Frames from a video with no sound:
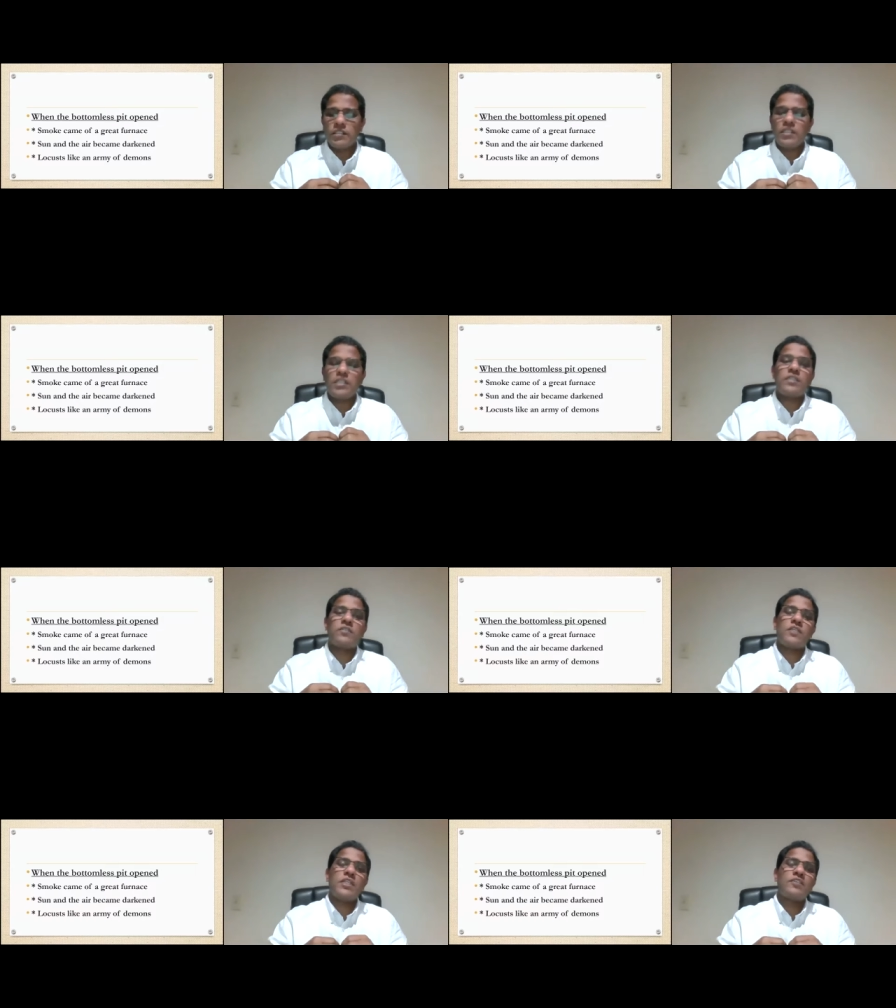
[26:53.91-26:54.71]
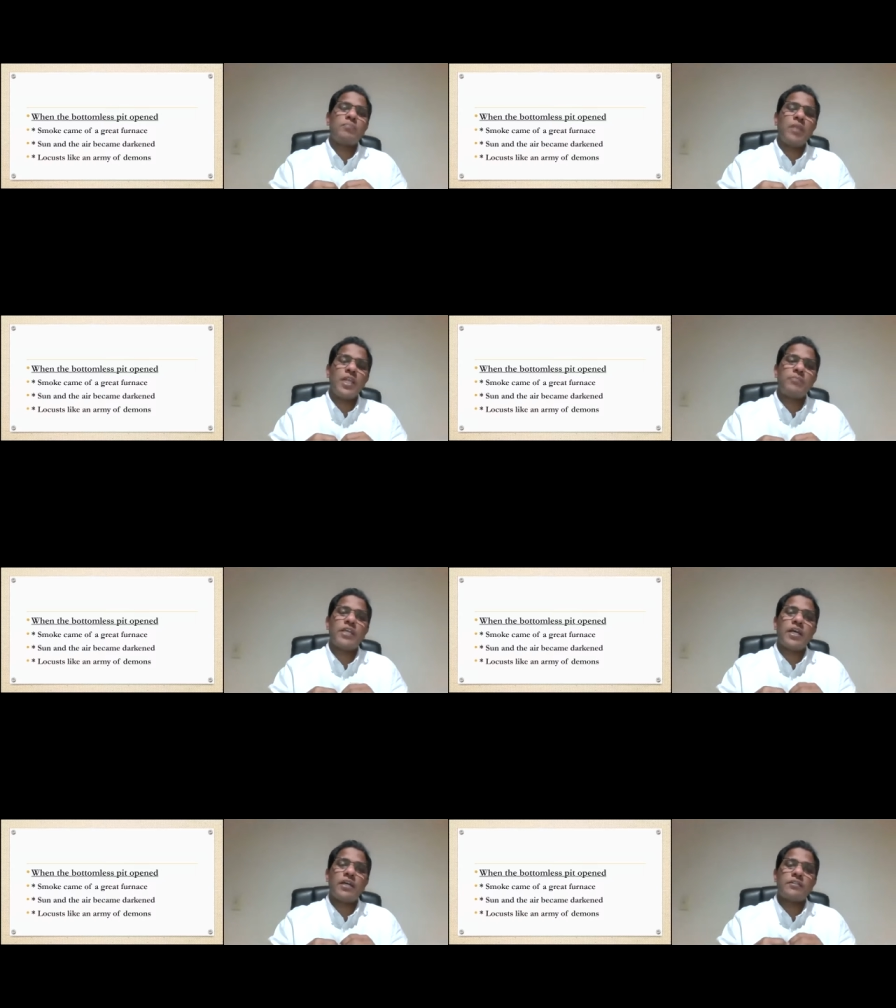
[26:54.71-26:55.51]
it is, it is believed
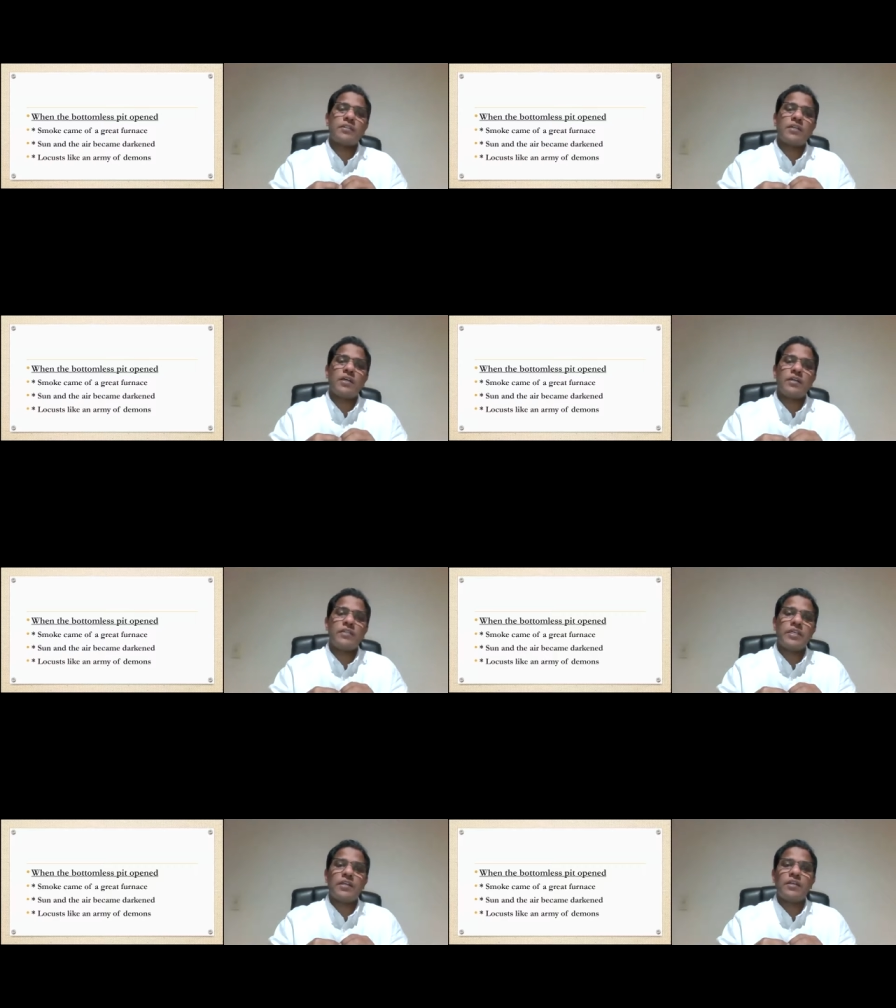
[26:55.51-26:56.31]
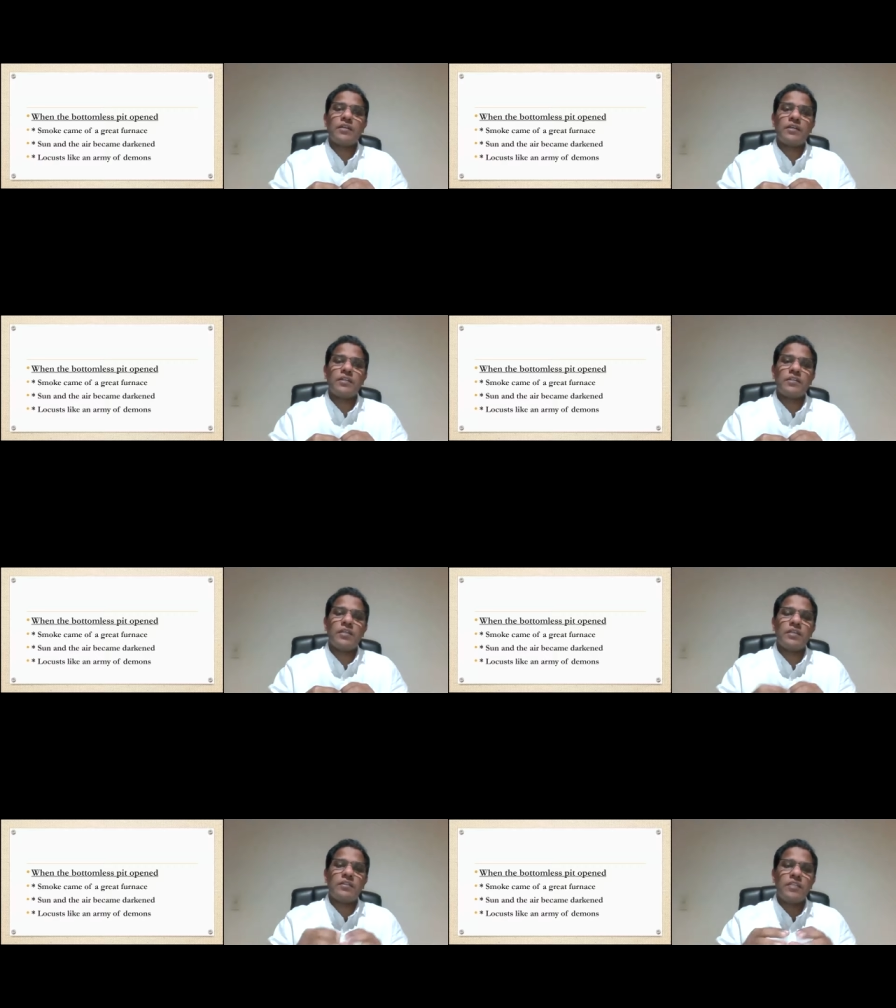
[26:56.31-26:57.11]
that uh, there are uh,
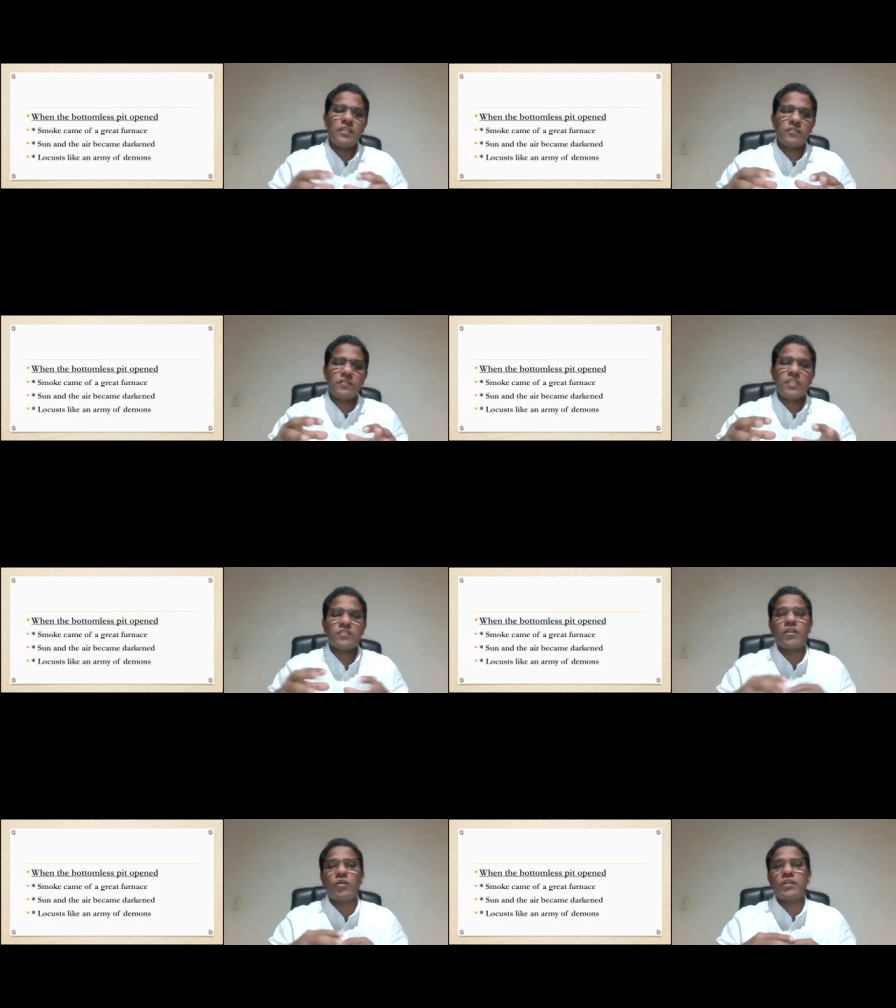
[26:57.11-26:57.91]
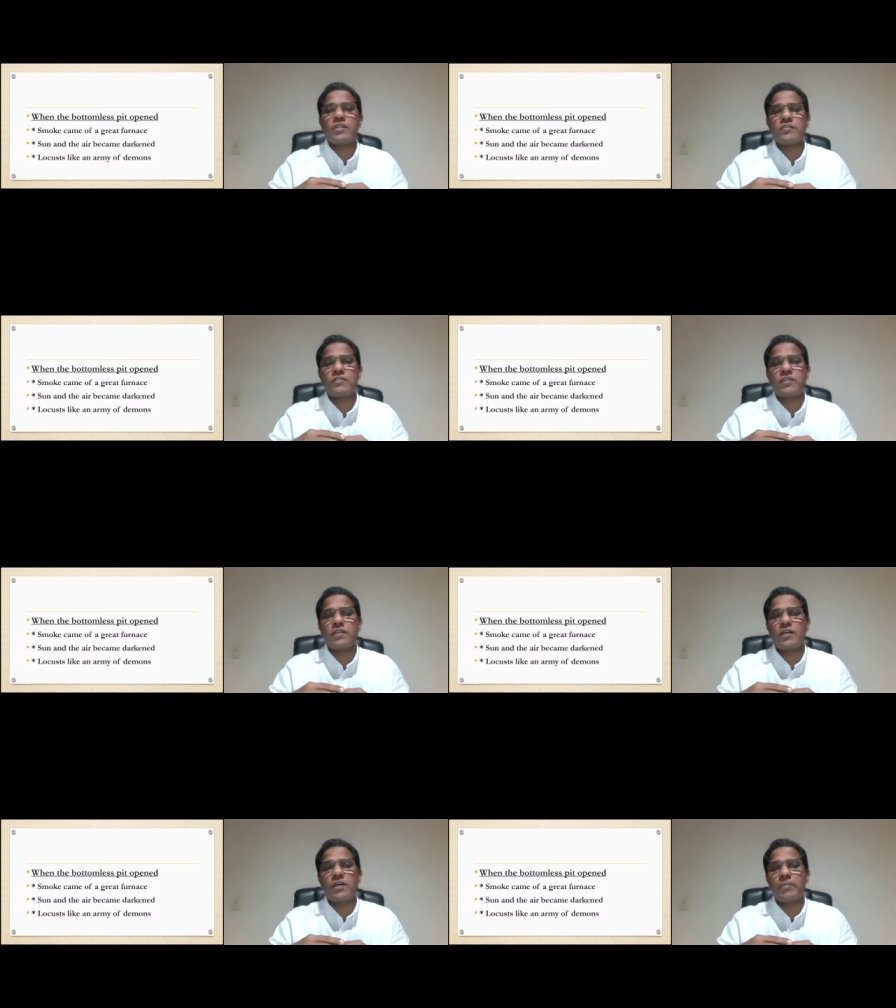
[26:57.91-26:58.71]
th these, these locusts,
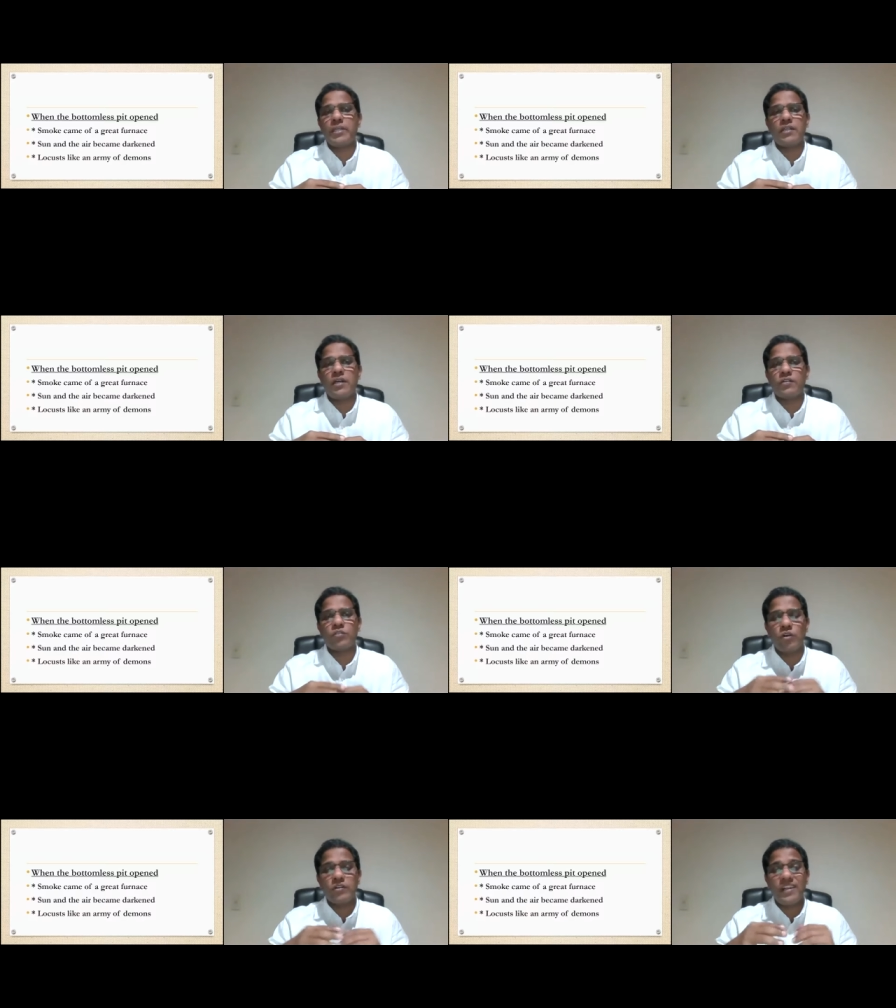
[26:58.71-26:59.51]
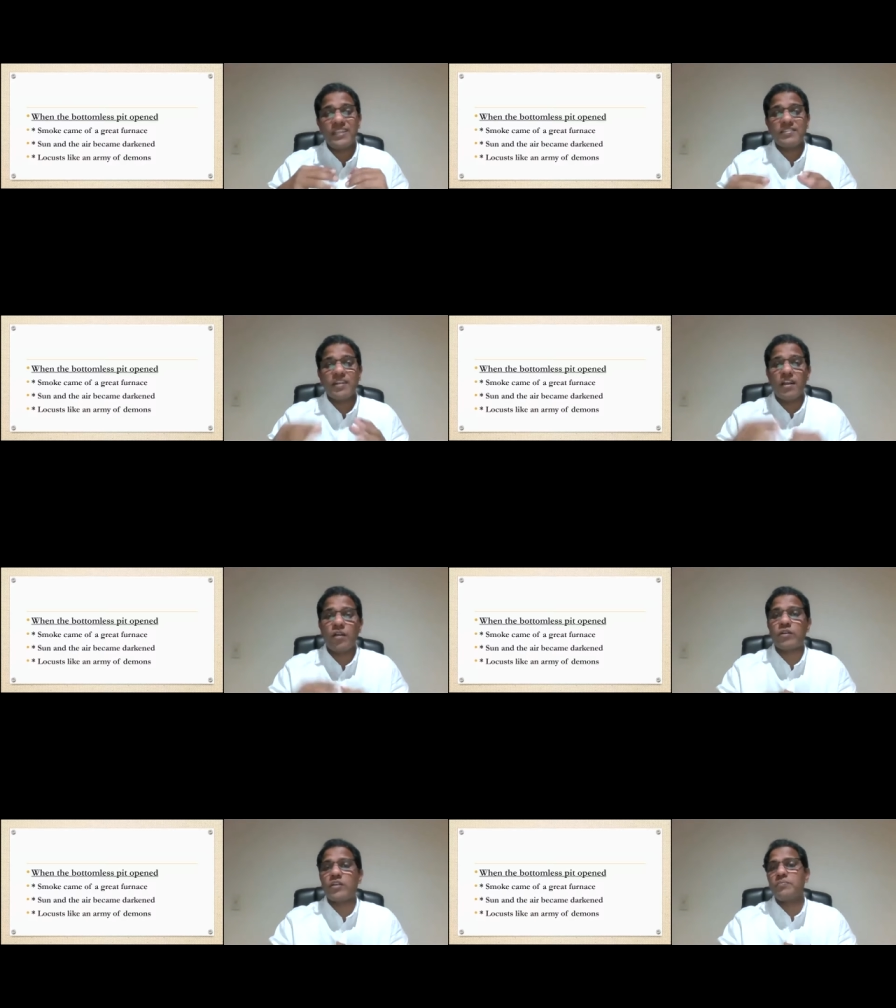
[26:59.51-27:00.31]
uh, I mean, are not literal
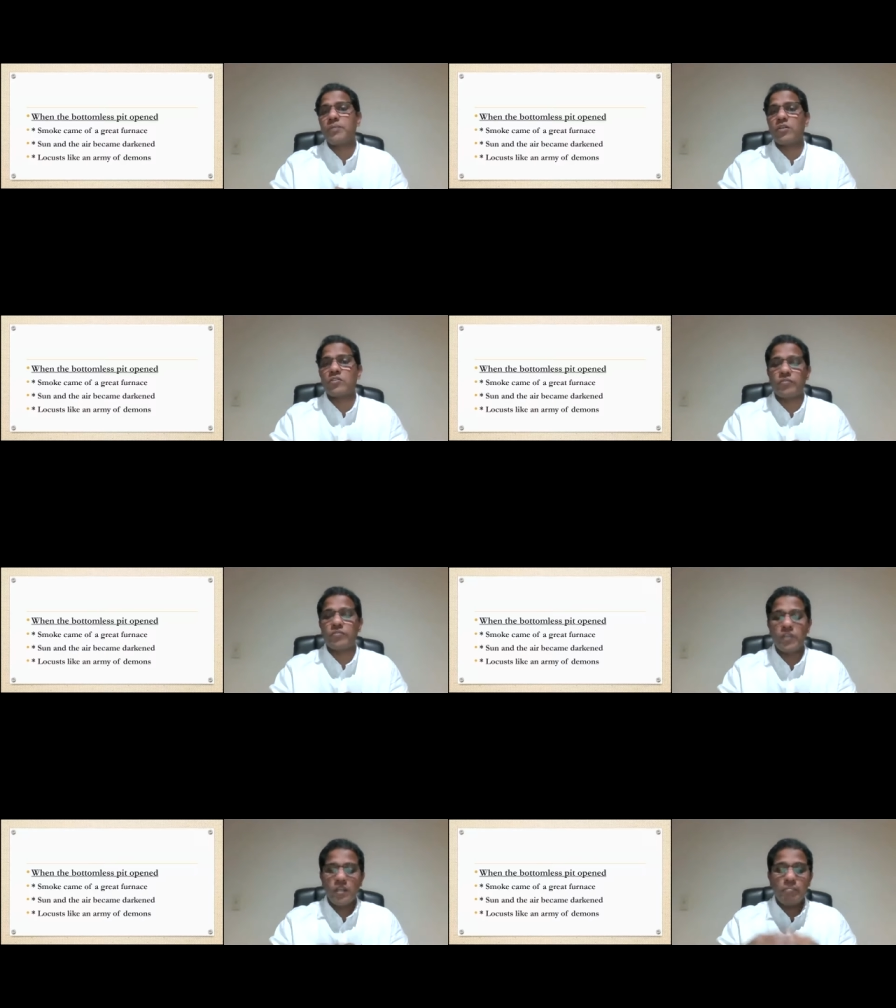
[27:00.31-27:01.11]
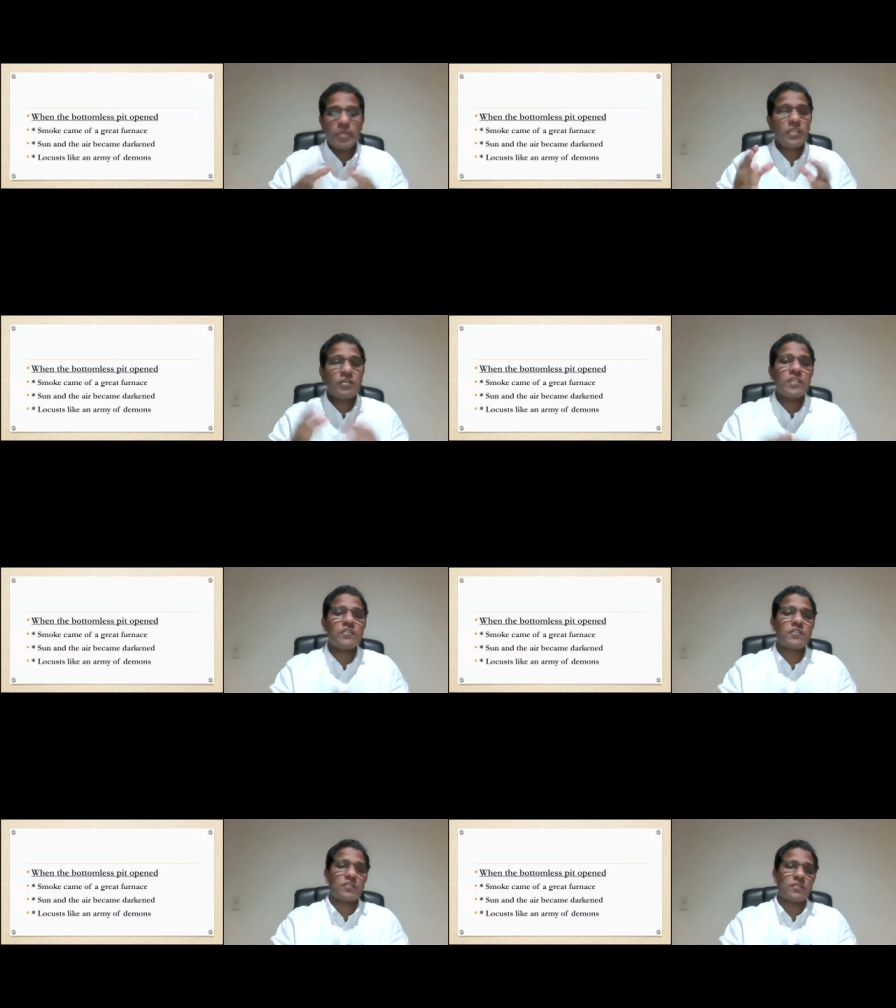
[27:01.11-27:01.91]
locusts because of many reasons.